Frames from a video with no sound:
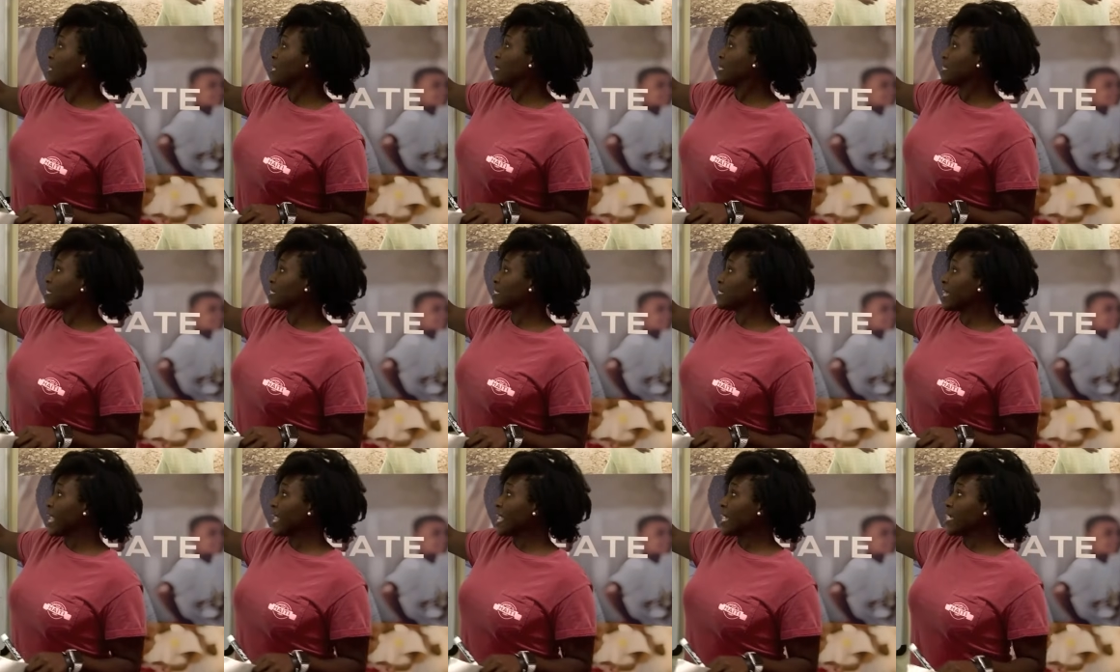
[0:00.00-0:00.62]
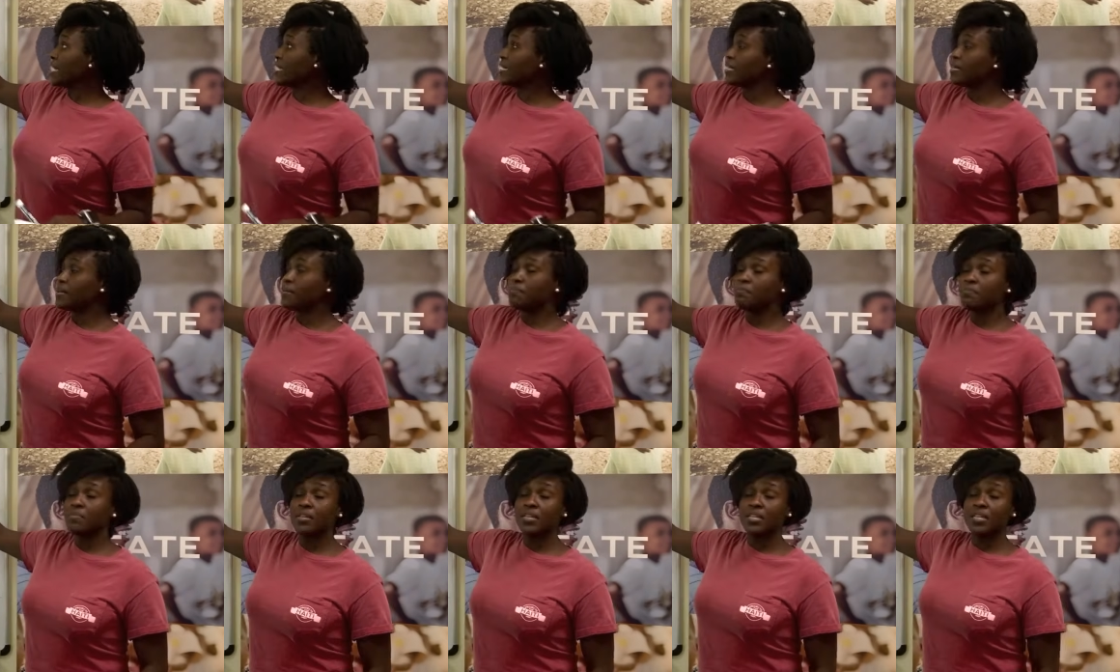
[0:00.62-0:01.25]
Stand
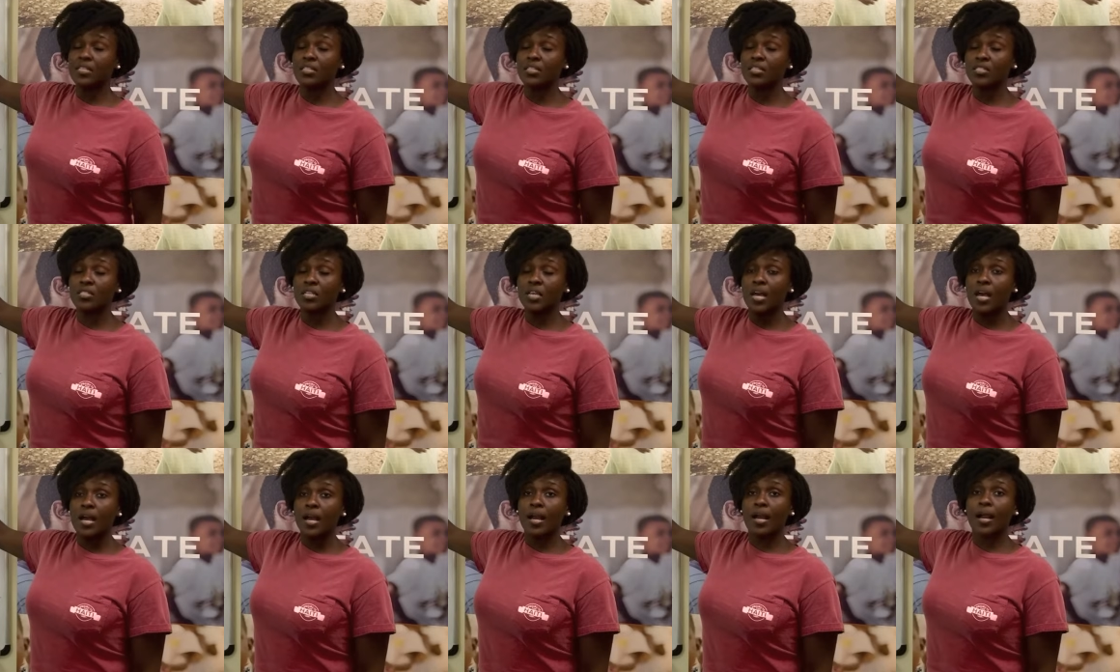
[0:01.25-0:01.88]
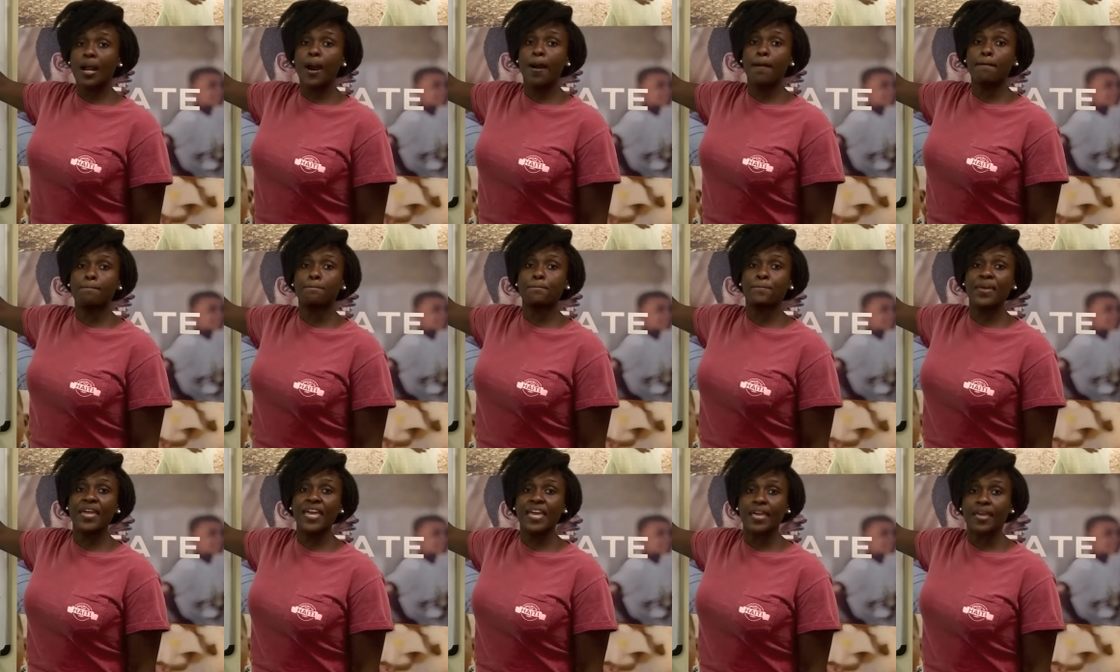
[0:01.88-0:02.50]
means
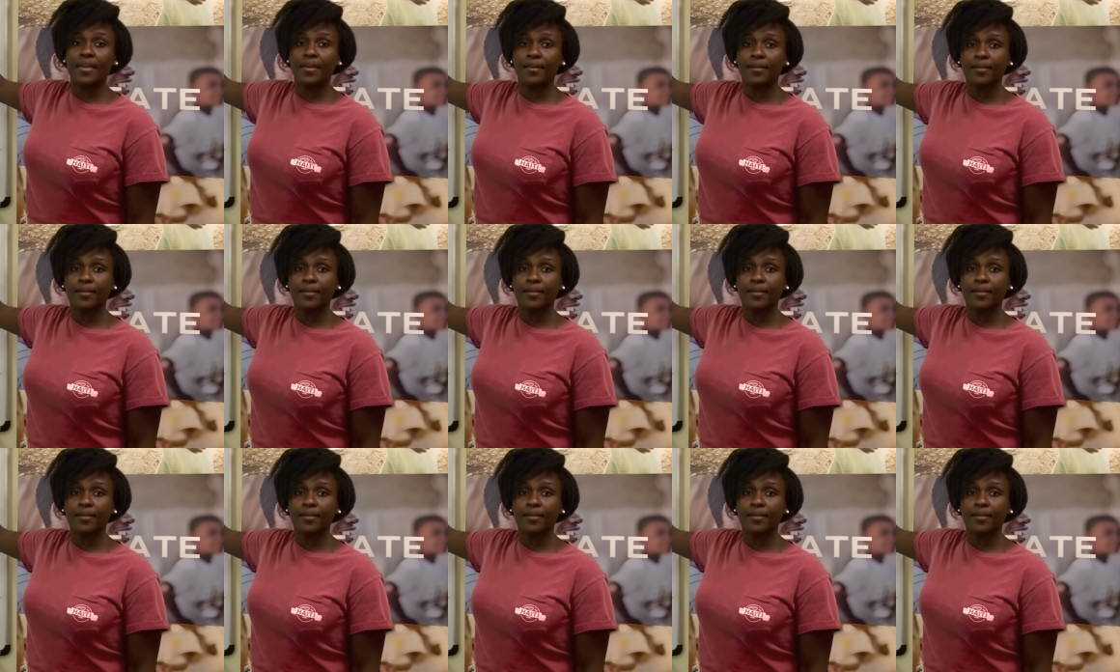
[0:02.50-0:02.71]
camper.